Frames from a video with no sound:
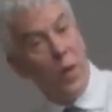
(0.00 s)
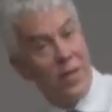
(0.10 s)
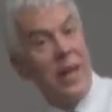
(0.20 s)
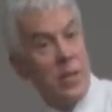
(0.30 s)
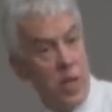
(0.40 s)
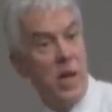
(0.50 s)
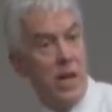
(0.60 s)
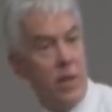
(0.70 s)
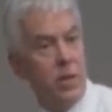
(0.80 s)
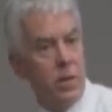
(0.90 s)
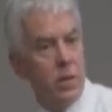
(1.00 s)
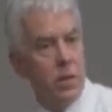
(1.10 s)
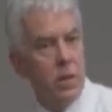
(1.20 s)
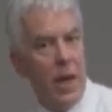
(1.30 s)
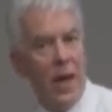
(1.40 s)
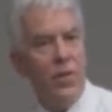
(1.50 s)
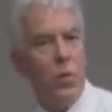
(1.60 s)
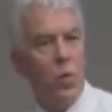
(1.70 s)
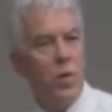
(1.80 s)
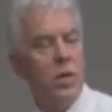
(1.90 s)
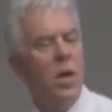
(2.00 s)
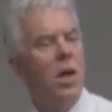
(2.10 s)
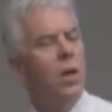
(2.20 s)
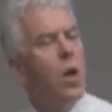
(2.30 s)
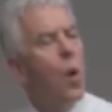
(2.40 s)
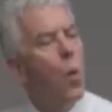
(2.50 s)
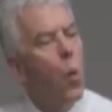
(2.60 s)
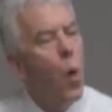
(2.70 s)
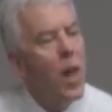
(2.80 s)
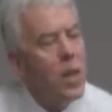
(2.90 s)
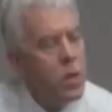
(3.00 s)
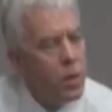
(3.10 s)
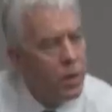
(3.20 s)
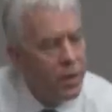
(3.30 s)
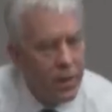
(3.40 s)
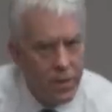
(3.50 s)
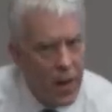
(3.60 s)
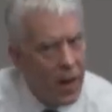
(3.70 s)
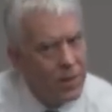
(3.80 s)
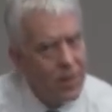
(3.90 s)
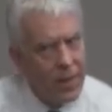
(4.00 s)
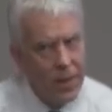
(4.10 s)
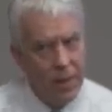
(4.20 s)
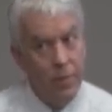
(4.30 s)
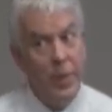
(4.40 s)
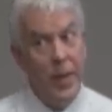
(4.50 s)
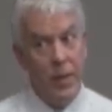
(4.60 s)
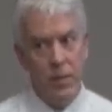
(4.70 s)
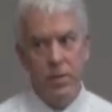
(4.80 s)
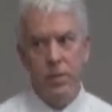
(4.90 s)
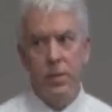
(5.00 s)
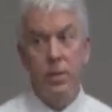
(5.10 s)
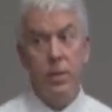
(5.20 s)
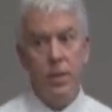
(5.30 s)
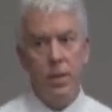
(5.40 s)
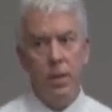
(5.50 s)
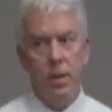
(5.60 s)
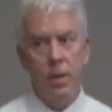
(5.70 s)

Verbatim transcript: have I done afterwards? No wonder they're not getting better, right?